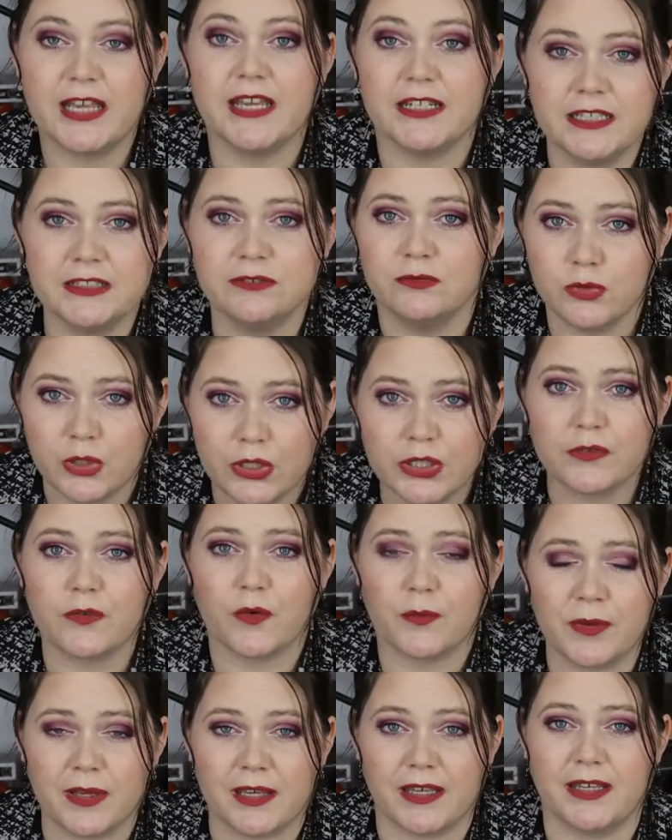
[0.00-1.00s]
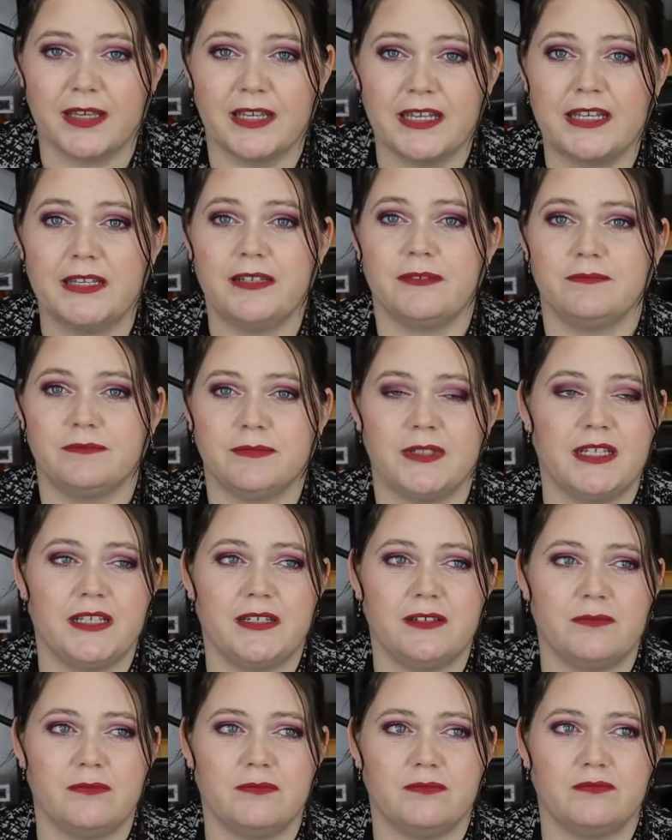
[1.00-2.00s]
It didn't work for me.
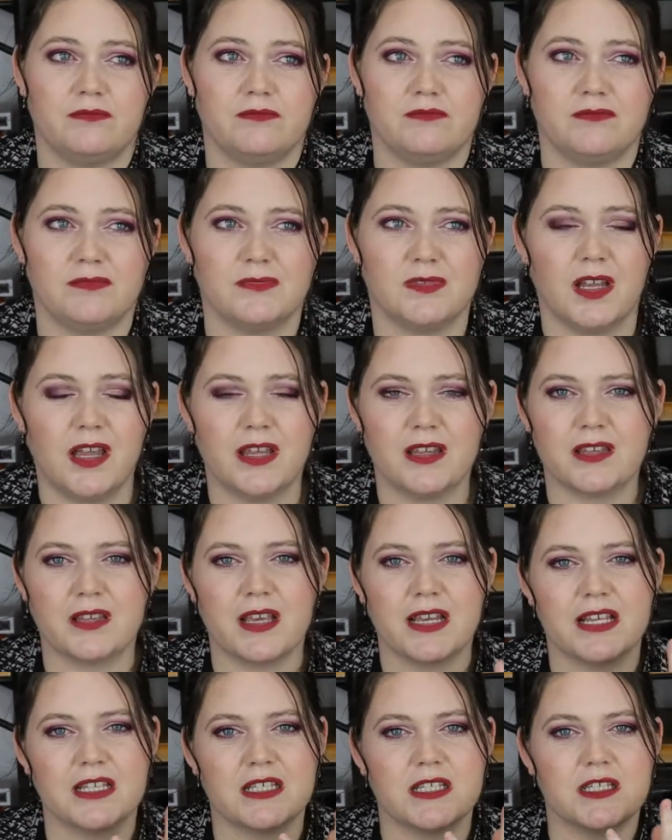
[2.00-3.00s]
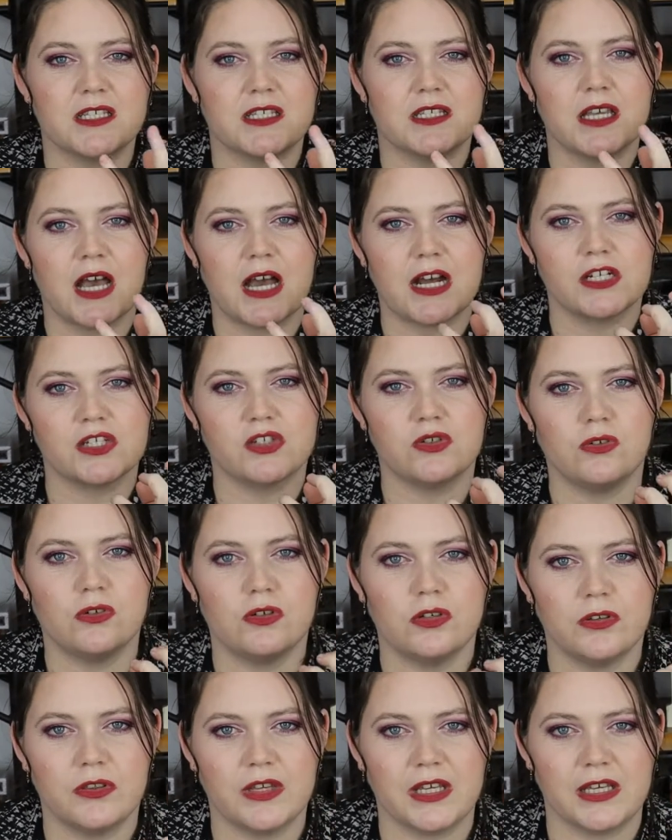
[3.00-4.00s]
It's like it sucked
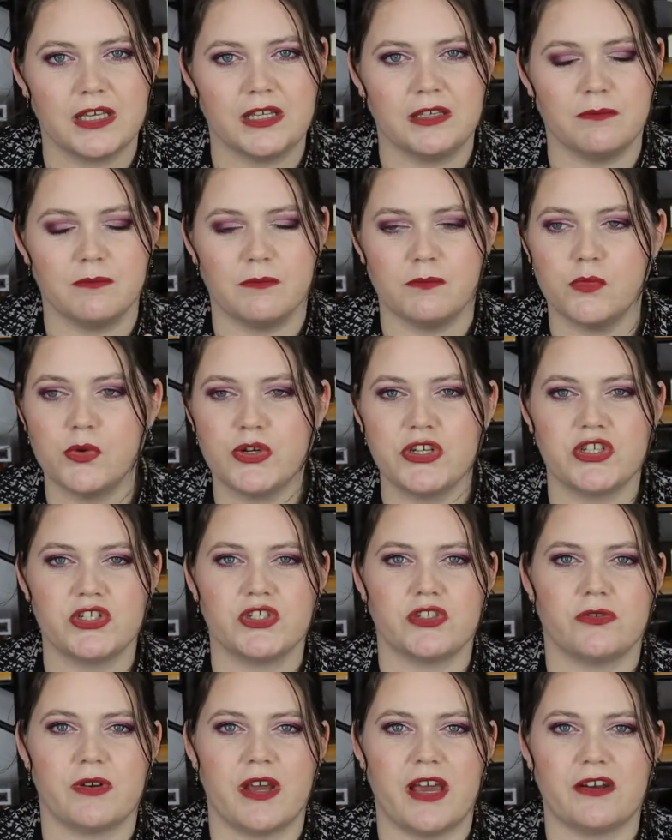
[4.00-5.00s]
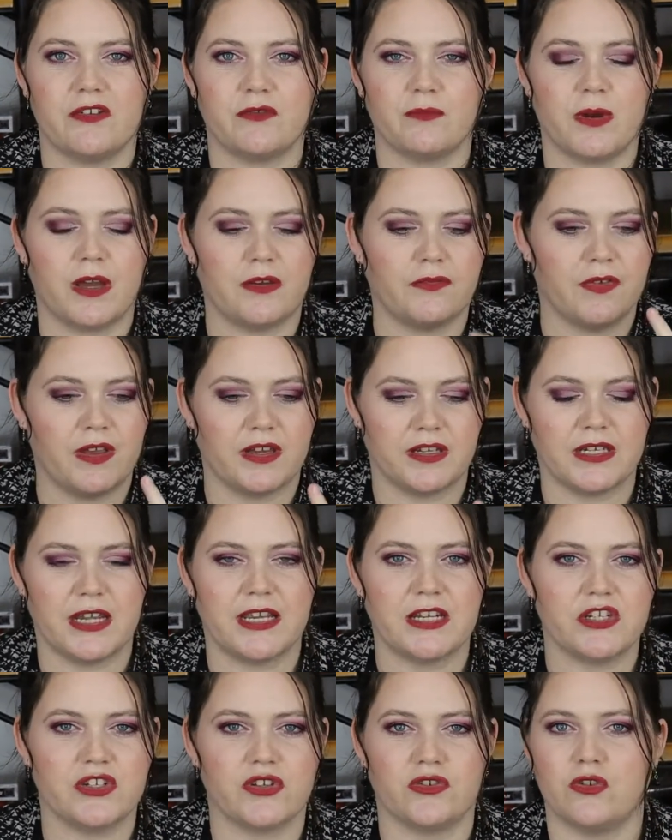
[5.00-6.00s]
all of the moisture out of my
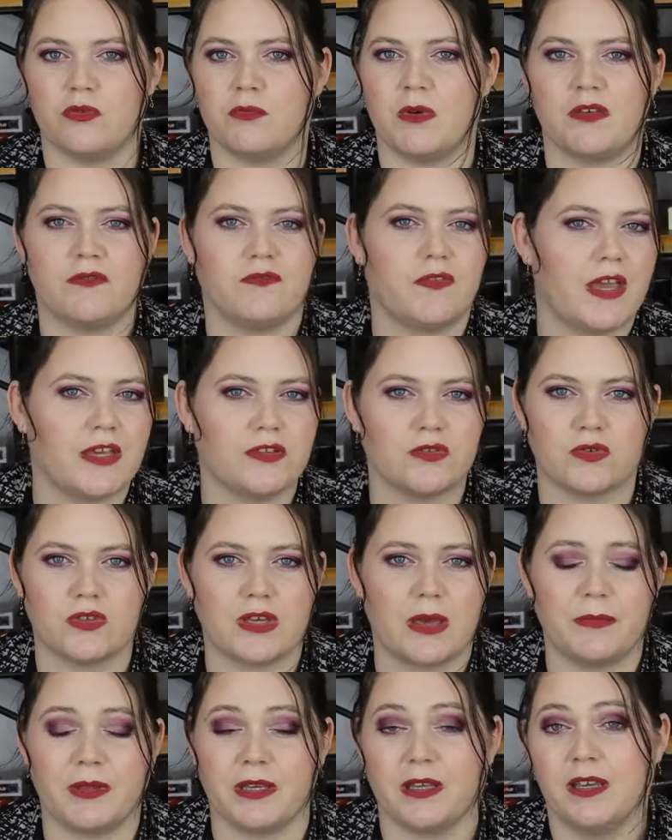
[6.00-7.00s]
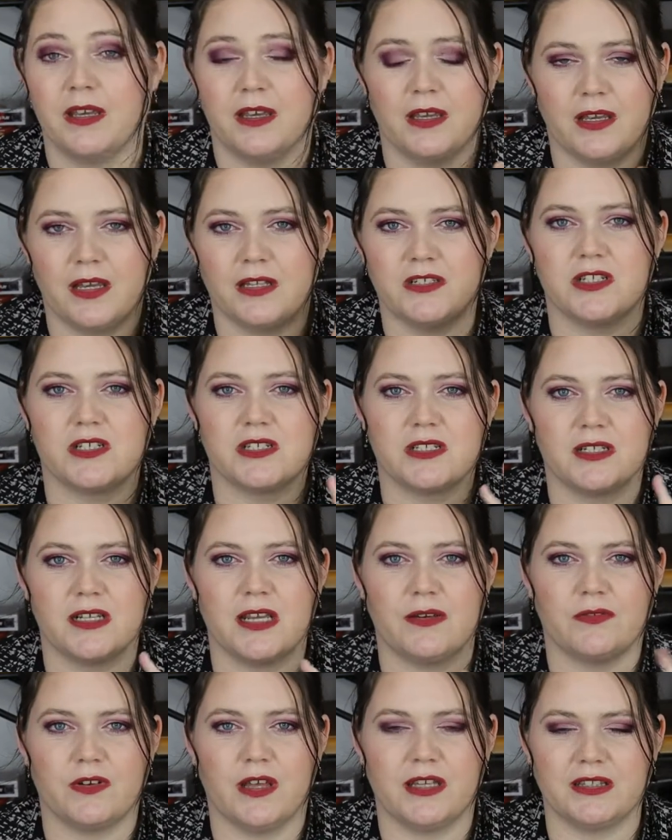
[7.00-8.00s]
foundation or my face or something and just
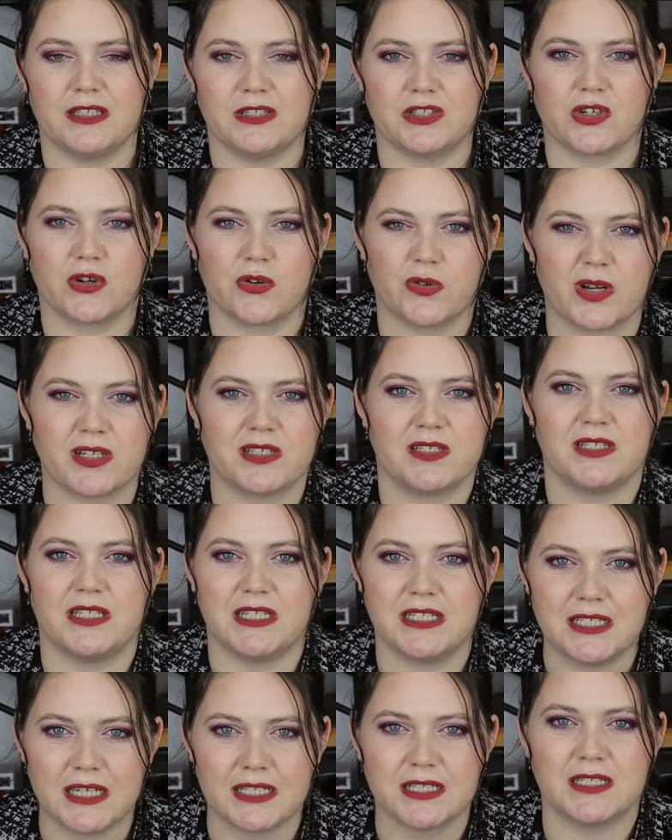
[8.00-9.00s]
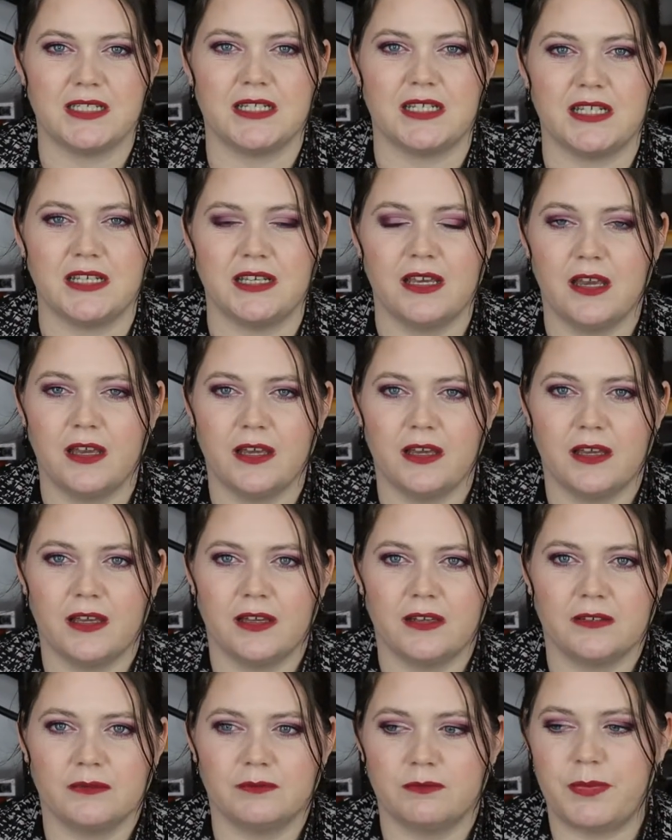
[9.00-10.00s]
left like this crusty, dusty,
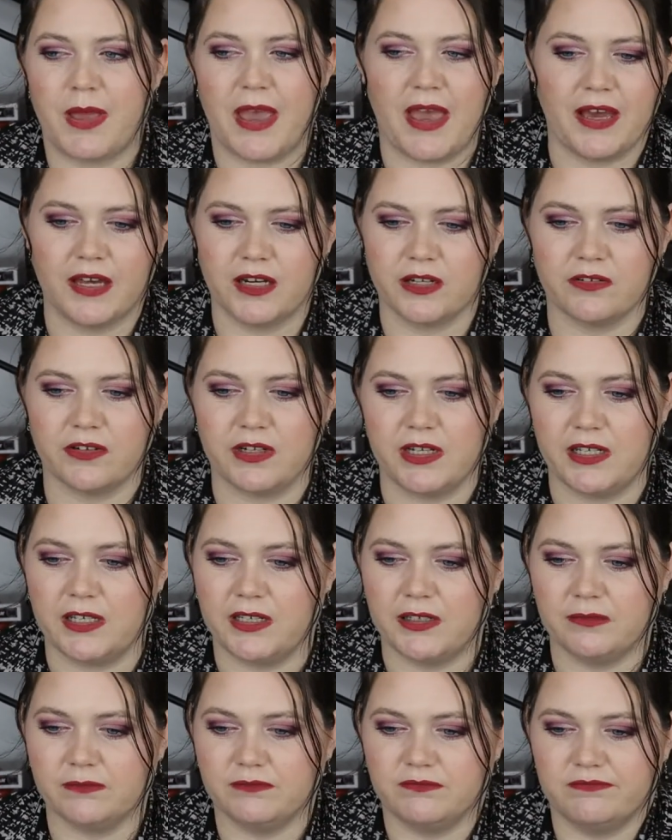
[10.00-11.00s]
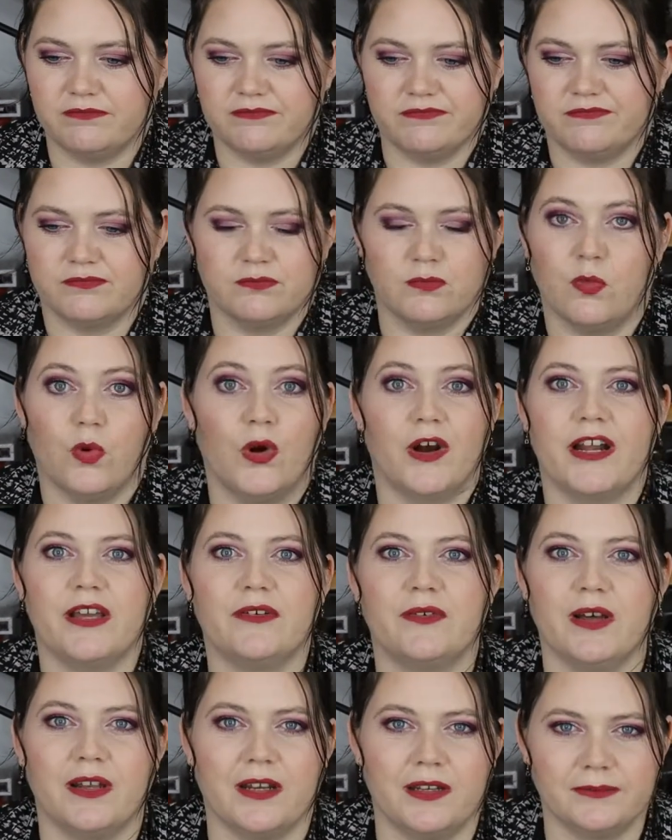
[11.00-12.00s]
powdery
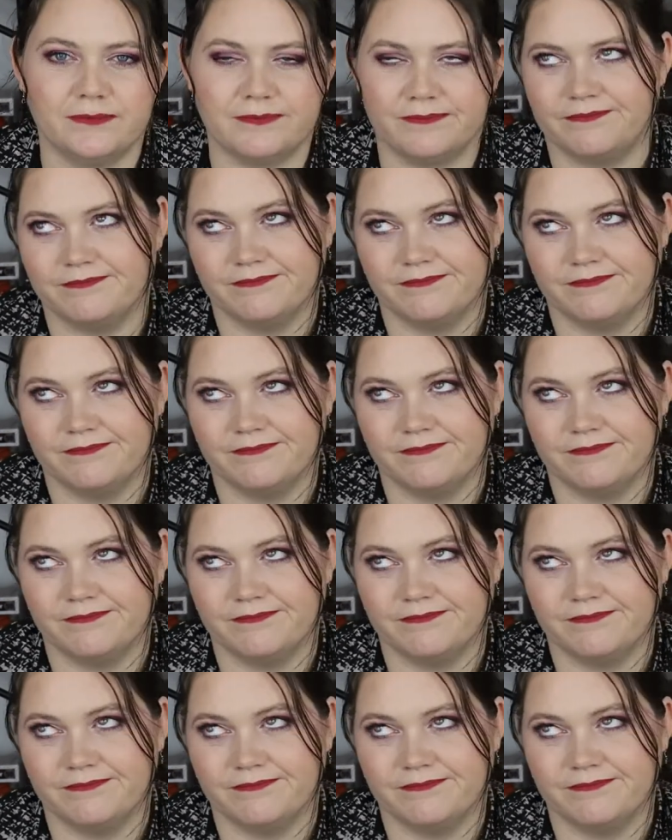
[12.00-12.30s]
whatever.